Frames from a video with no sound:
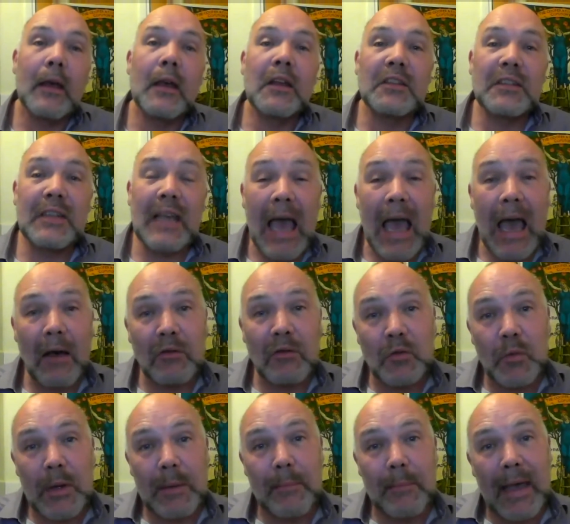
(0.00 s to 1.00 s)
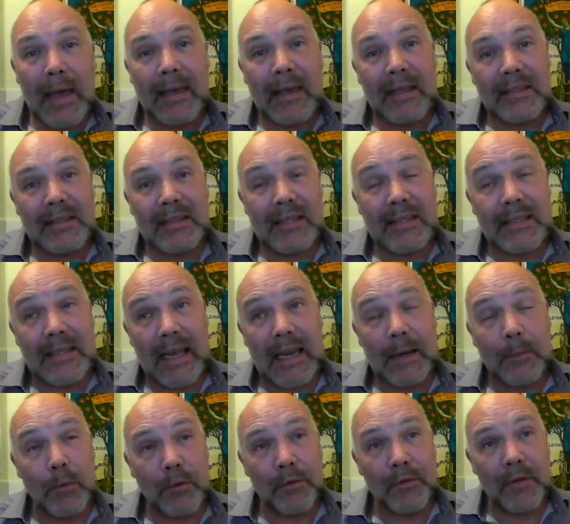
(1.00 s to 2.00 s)
So, how do we make it
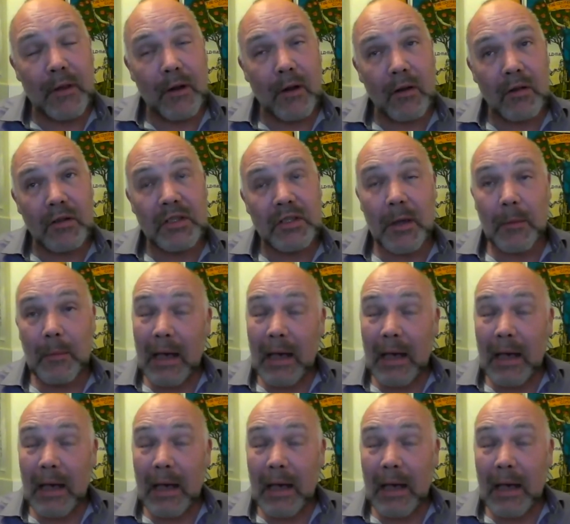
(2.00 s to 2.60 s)
sustainable for the long term?